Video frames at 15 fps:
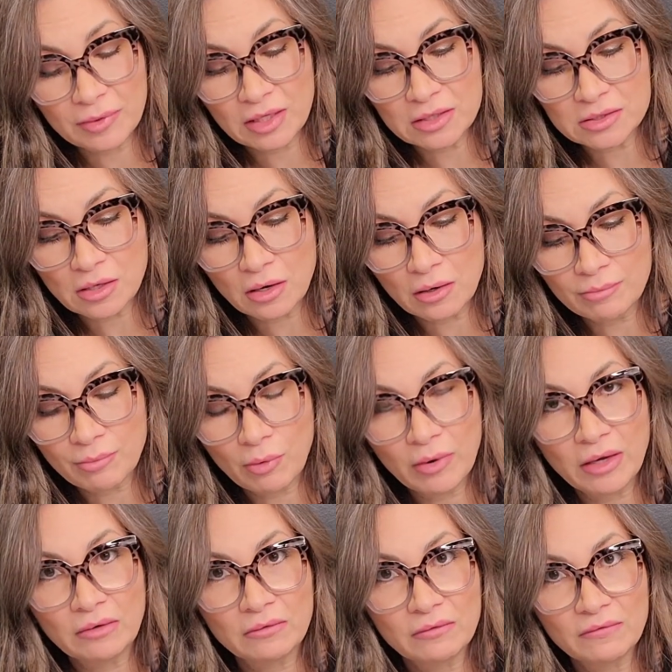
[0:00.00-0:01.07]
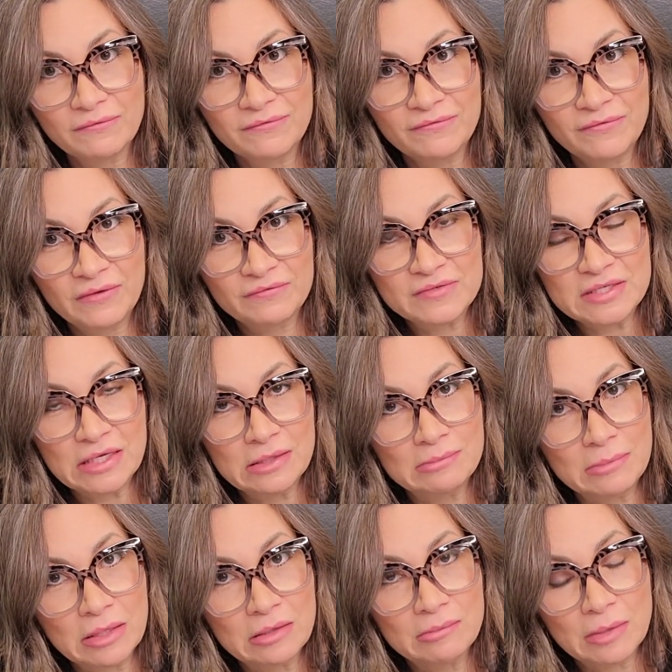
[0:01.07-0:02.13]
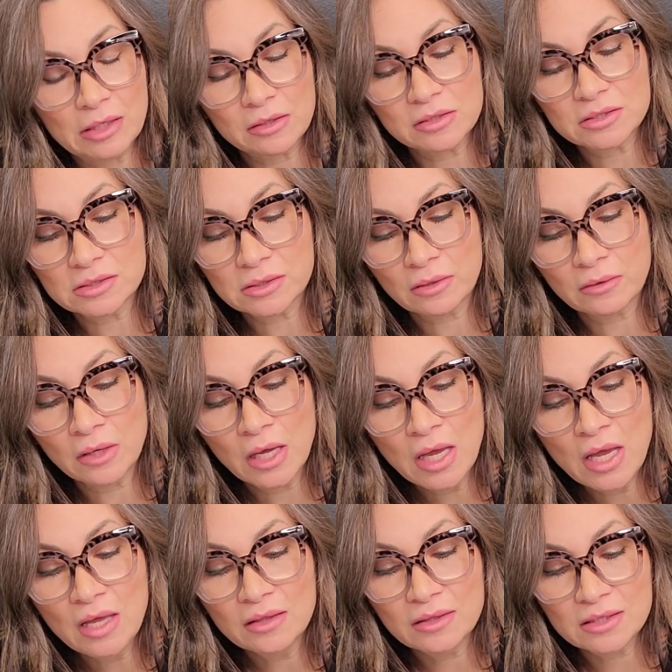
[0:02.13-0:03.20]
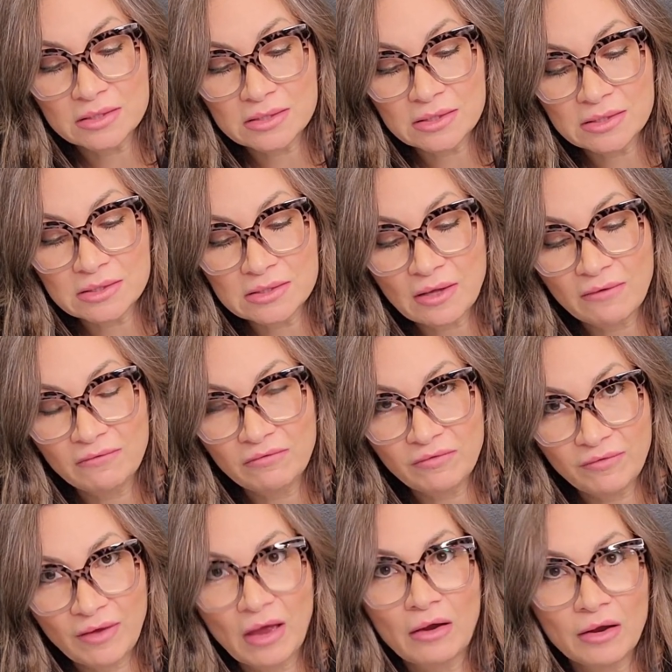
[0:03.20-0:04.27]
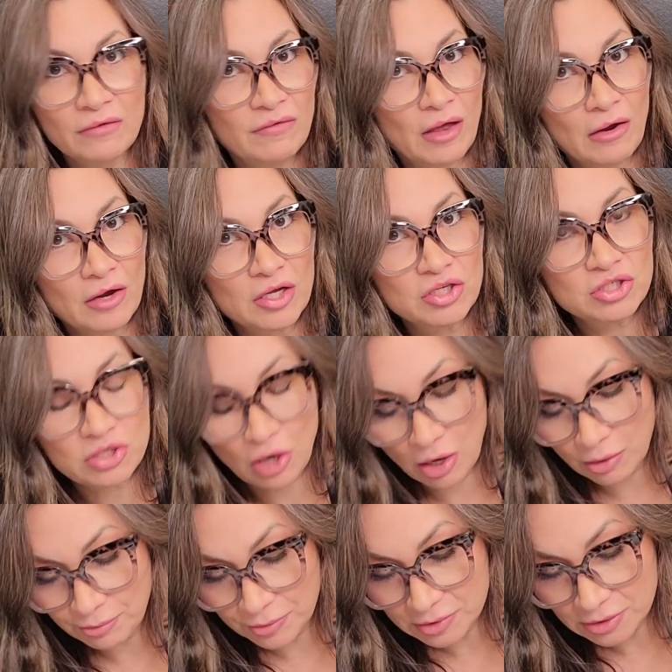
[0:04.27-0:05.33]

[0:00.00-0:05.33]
These are 0.15 millimeters, so this is very, very sharp.